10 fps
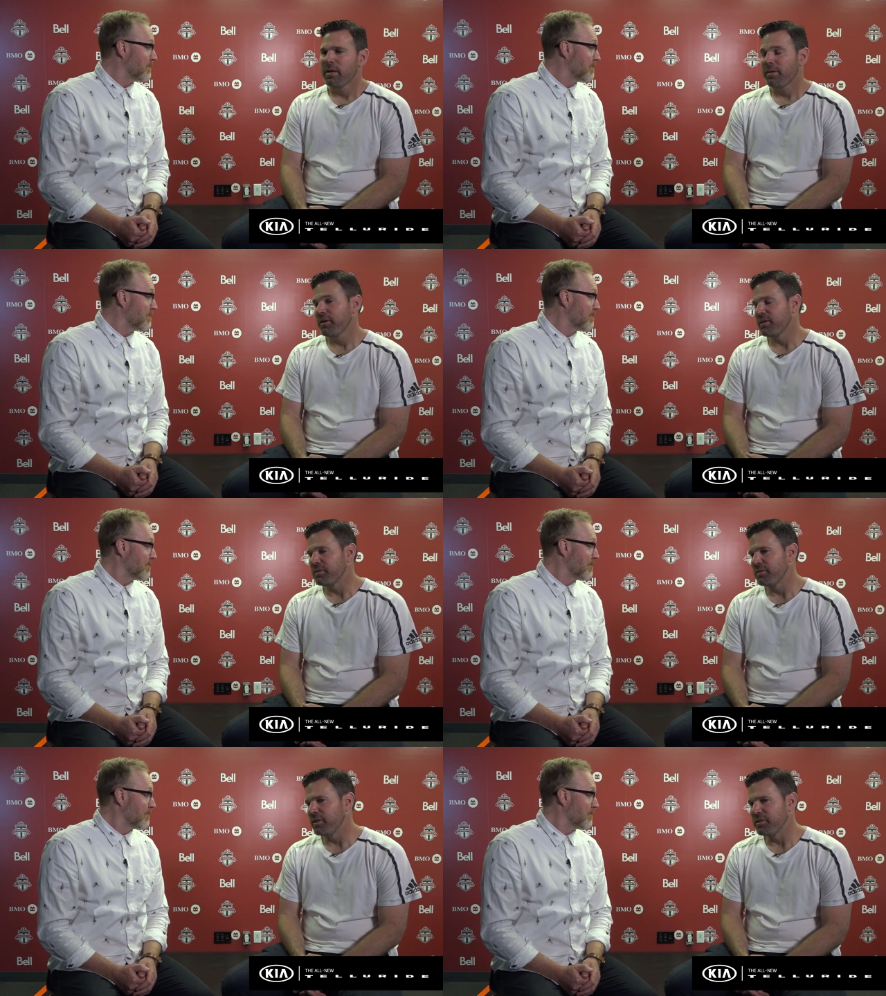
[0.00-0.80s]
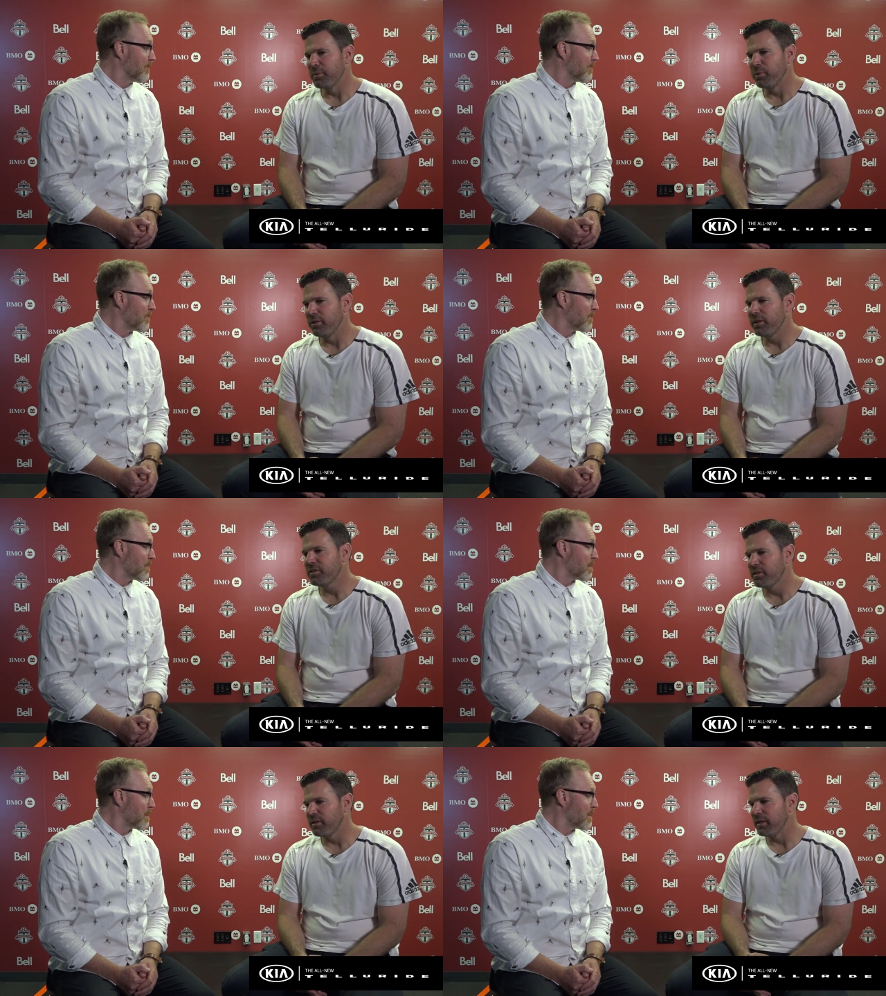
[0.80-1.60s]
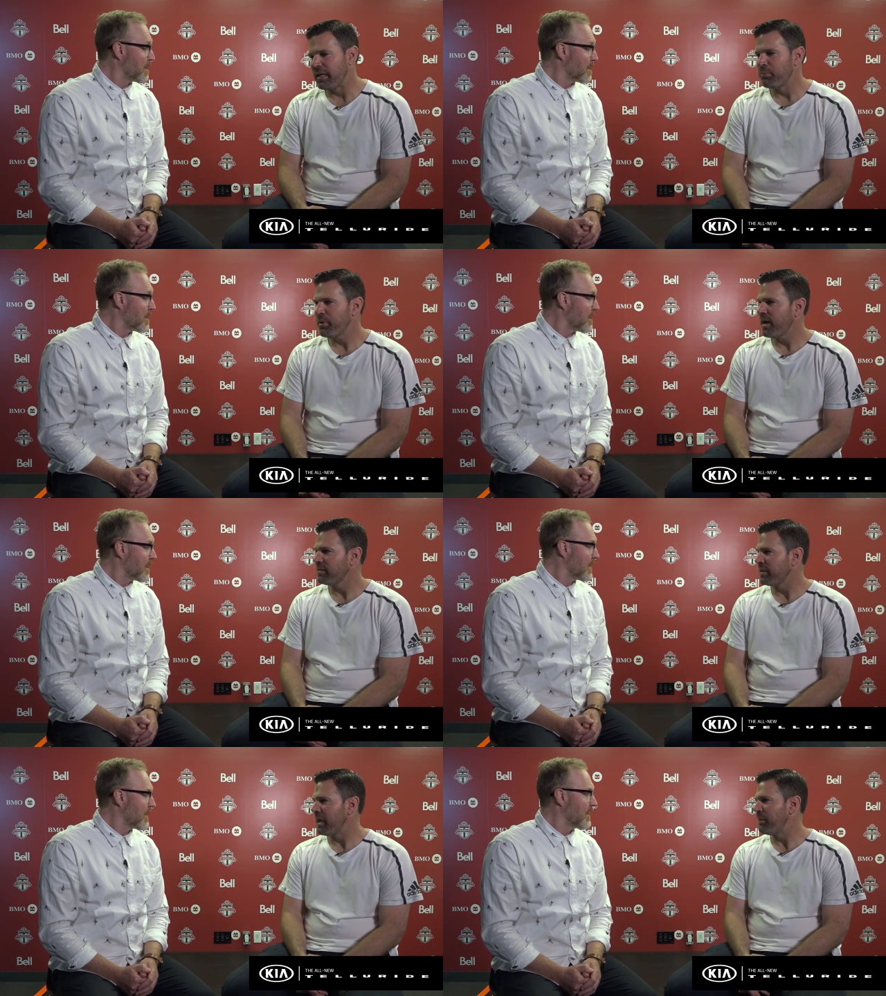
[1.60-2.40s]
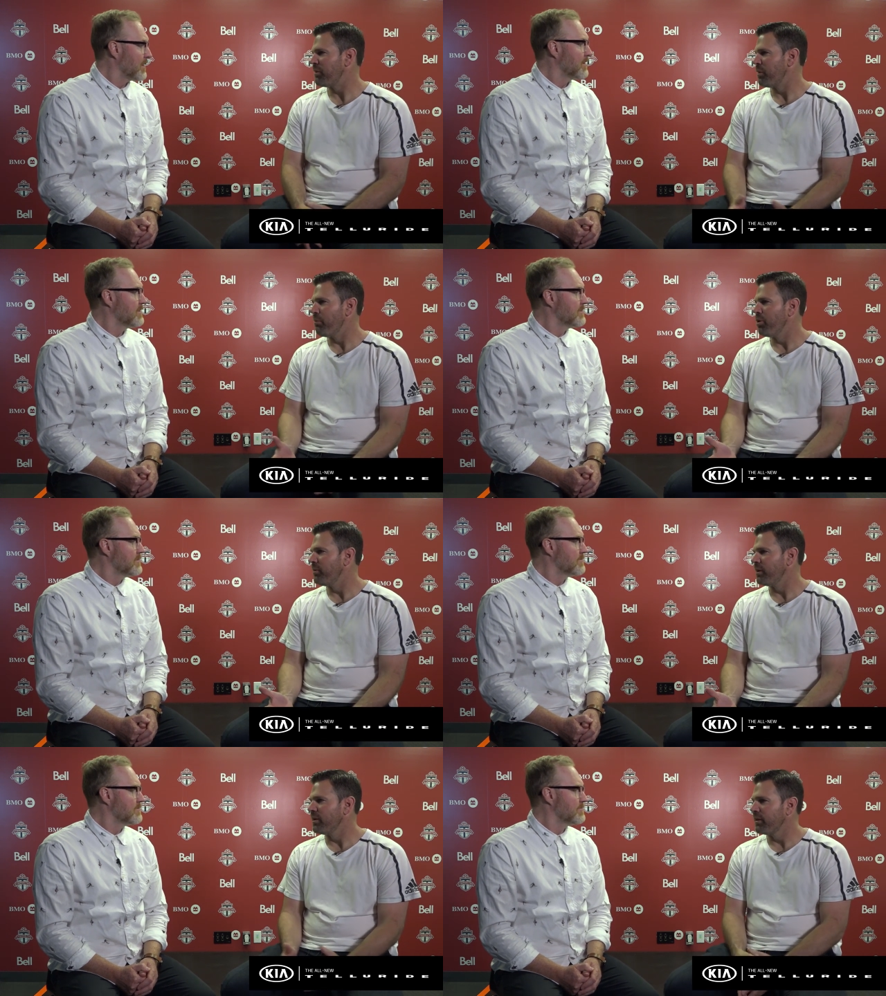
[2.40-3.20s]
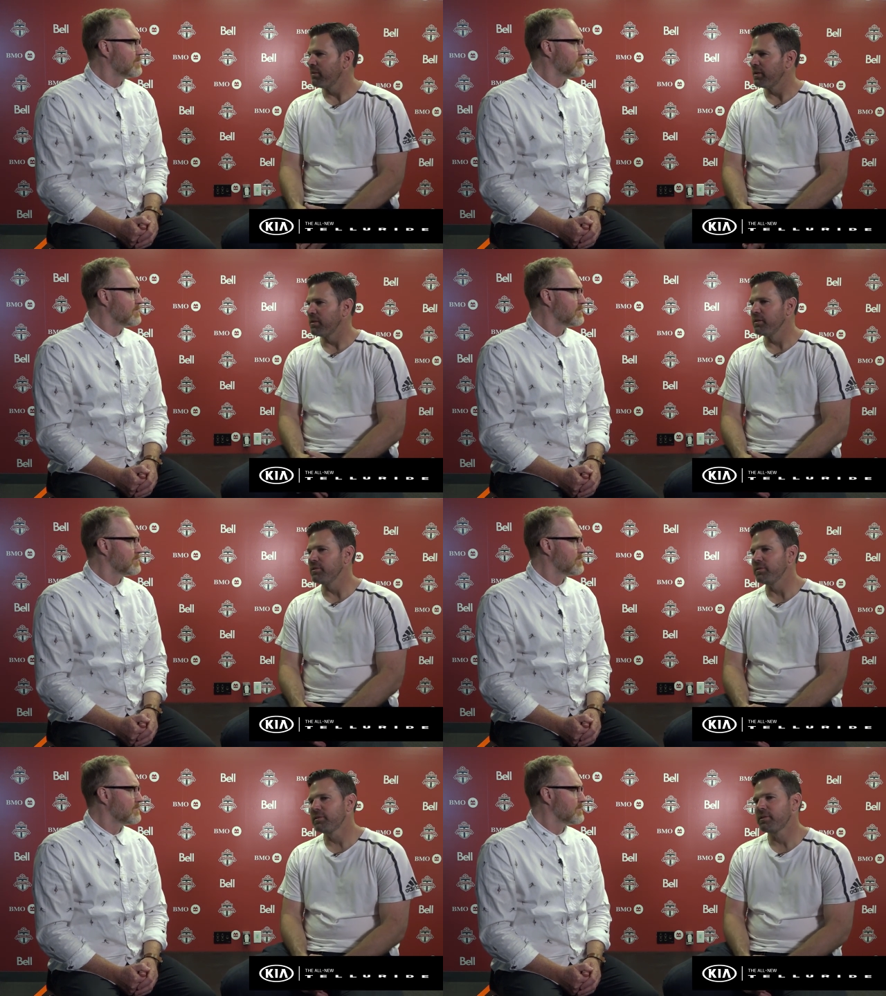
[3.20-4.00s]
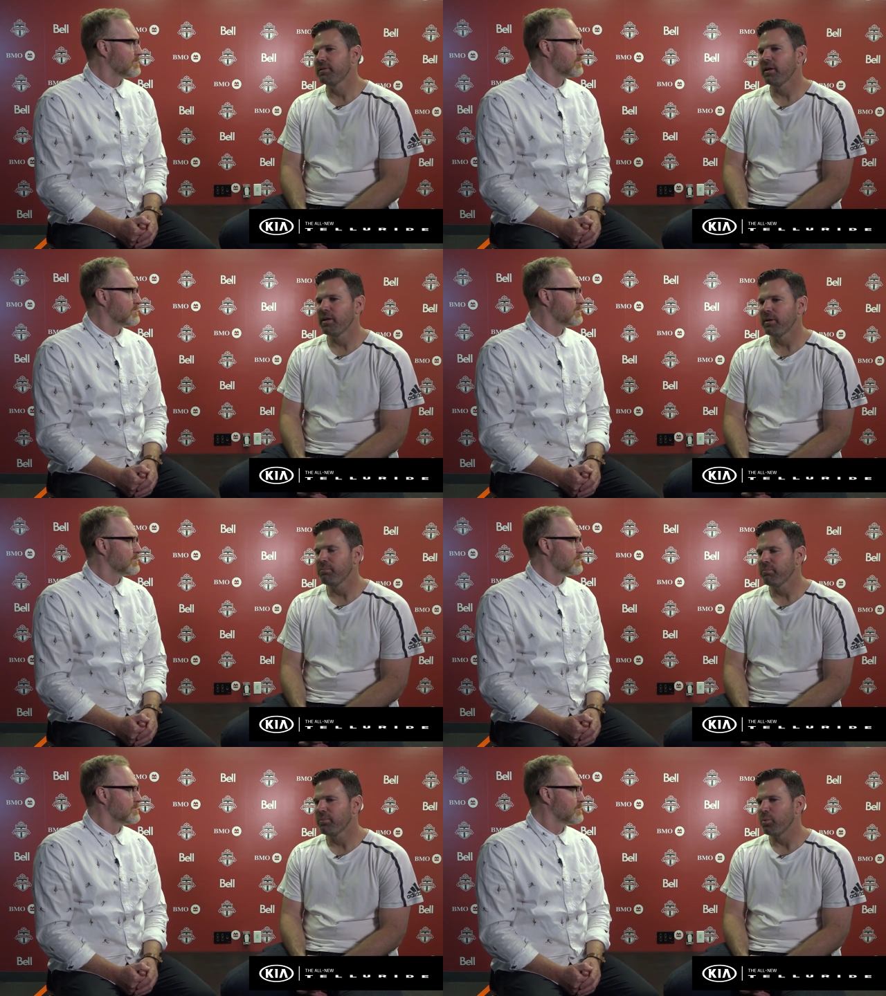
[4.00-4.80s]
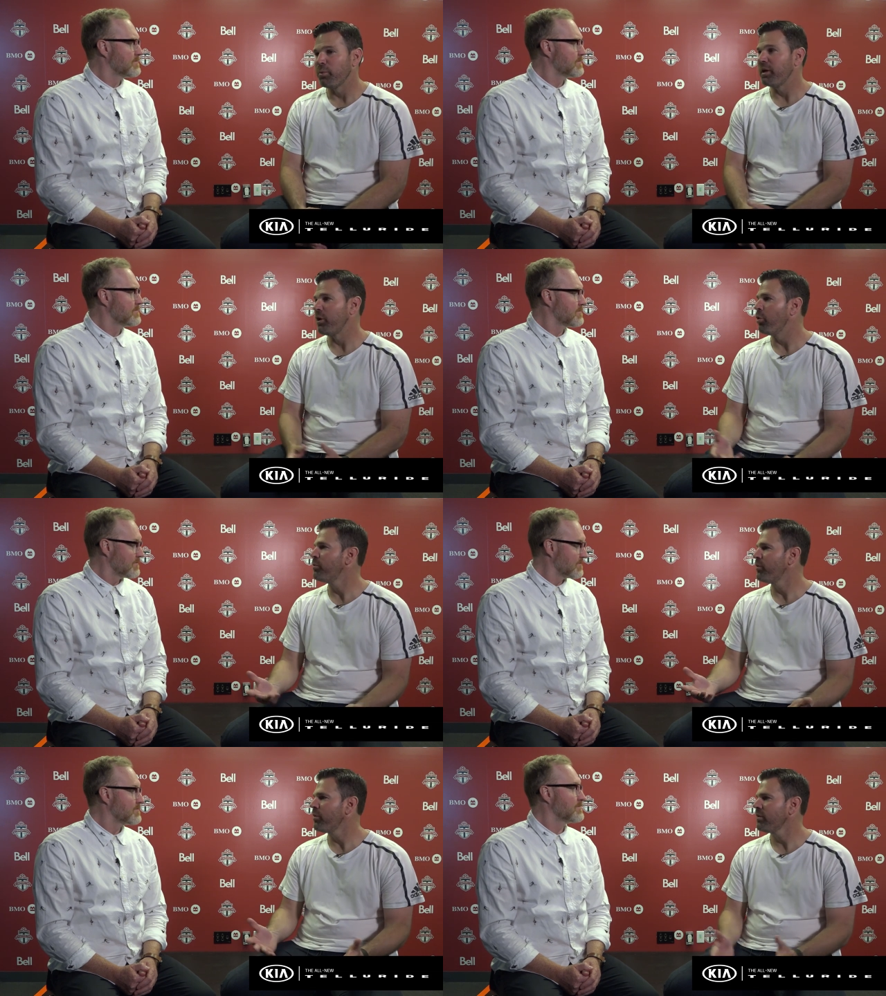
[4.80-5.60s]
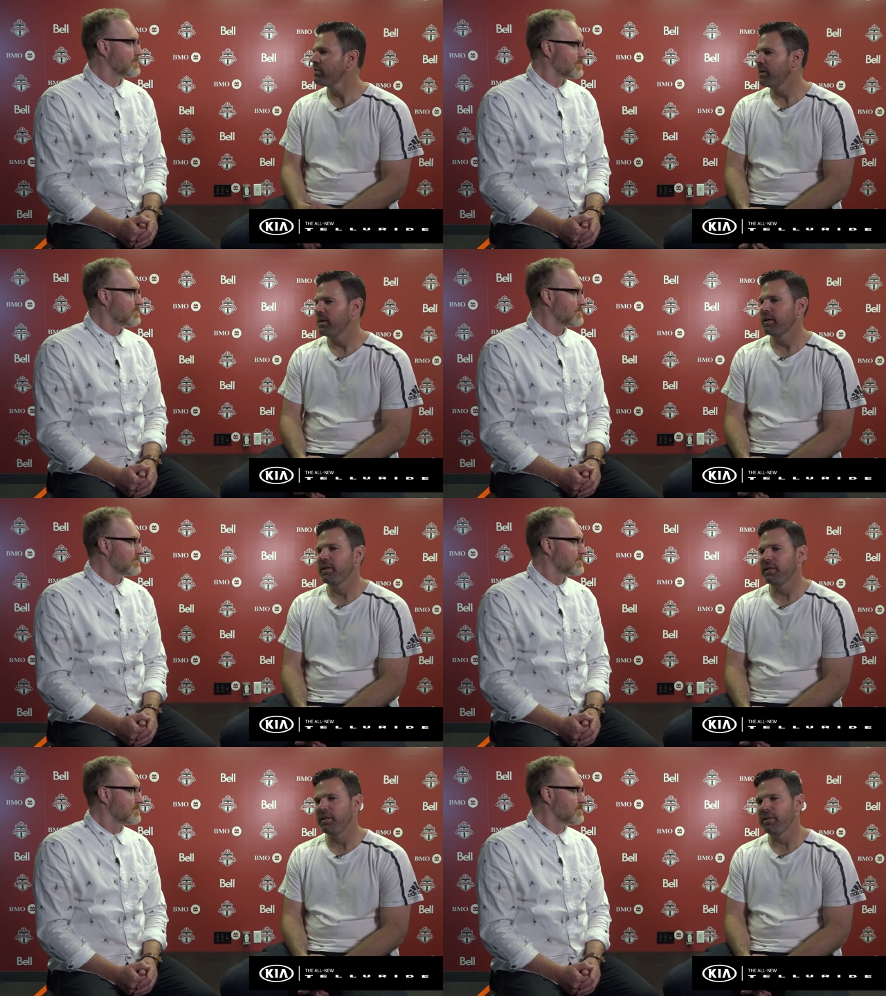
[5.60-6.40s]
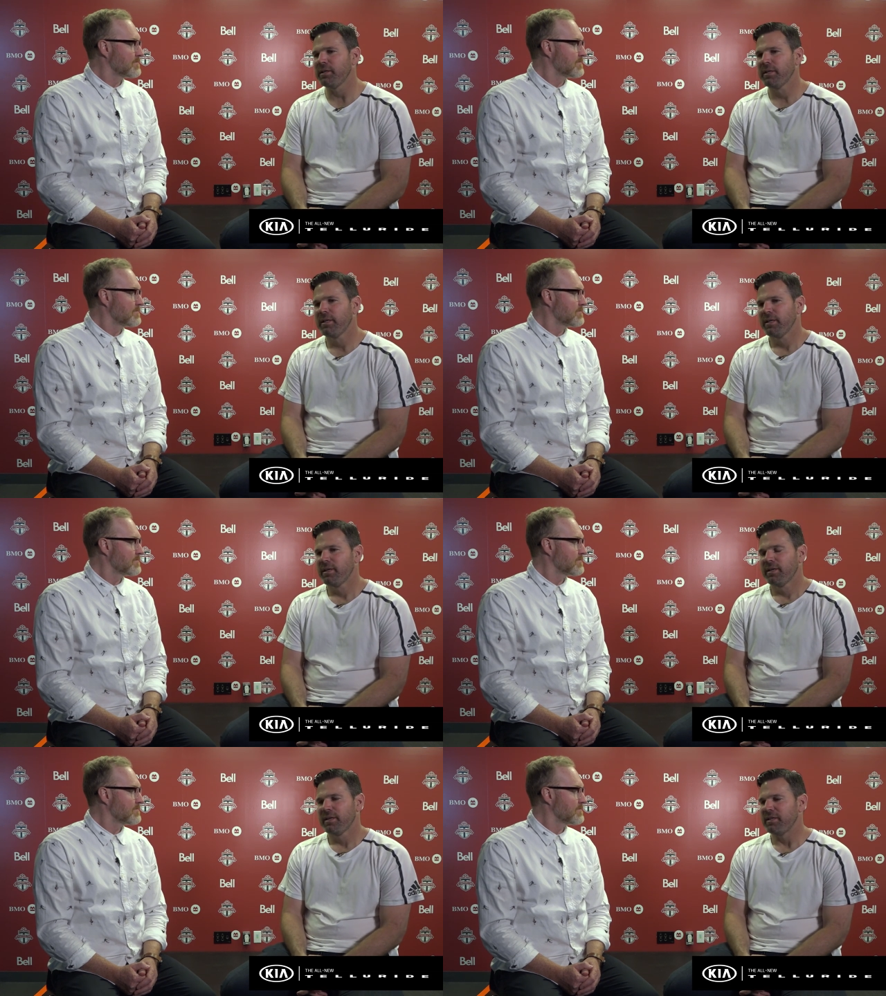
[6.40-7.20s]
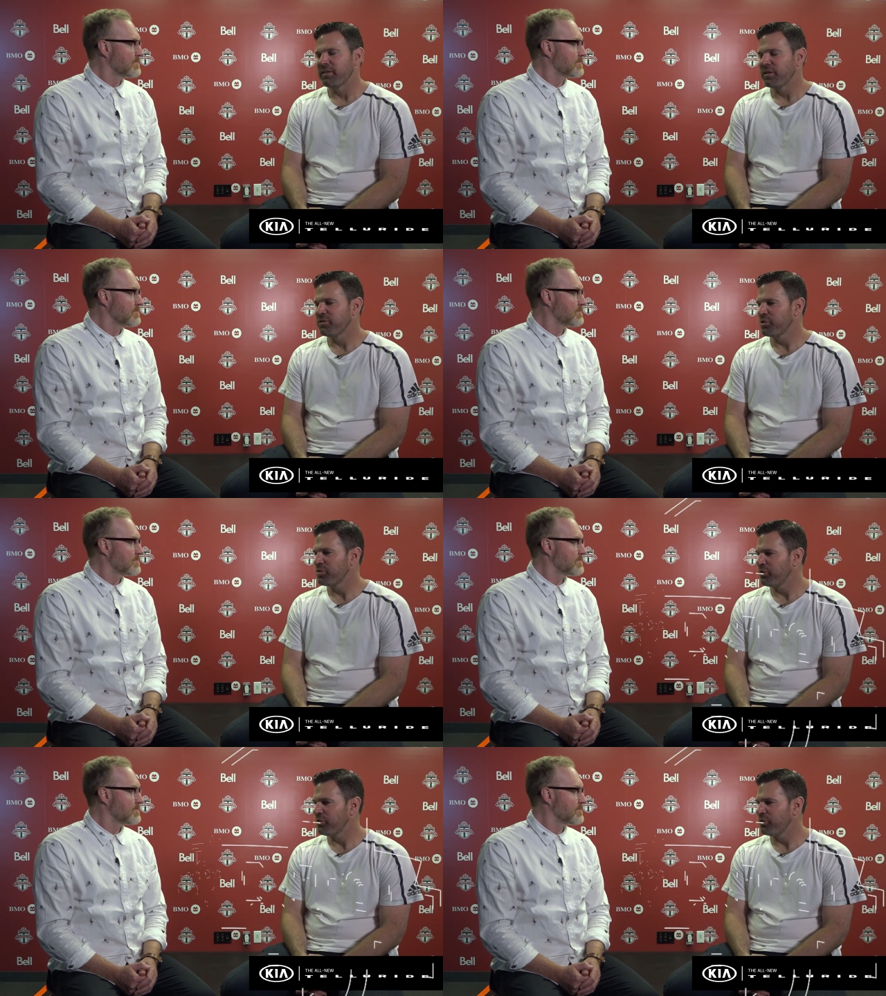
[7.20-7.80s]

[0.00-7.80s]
Speaker 1: I think his, his ability to impact the game in the moment, I think, is um, what we had hoped for. Uh, he, he's got such